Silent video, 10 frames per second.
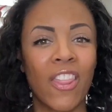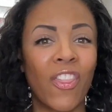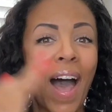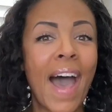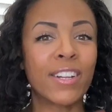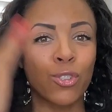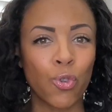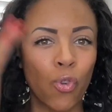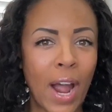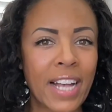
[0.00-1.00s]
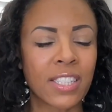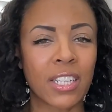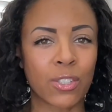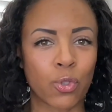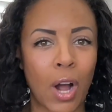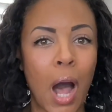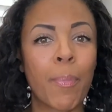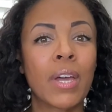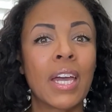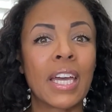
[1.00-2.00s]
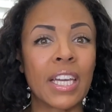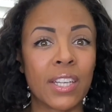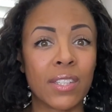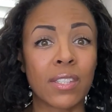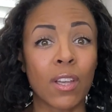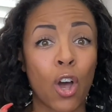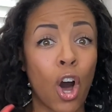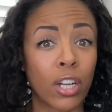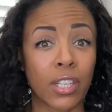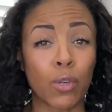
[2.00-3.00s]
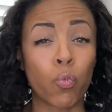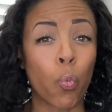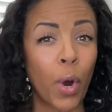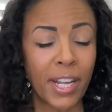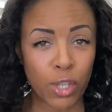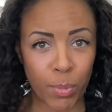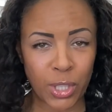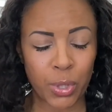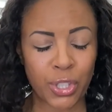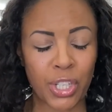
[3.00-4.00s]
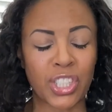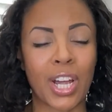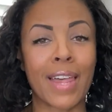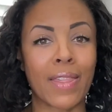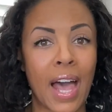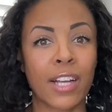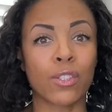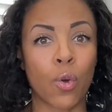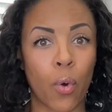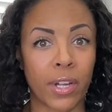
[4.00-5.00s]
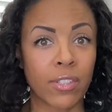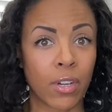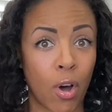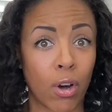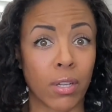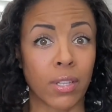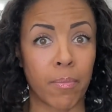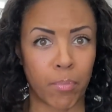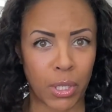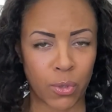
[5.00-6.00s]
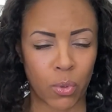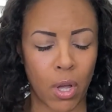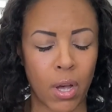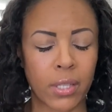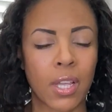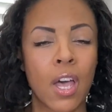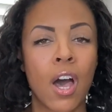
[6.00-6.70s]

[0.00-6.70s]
That drastic drop is causing way too much restriction, and that is going to cause muscle loss.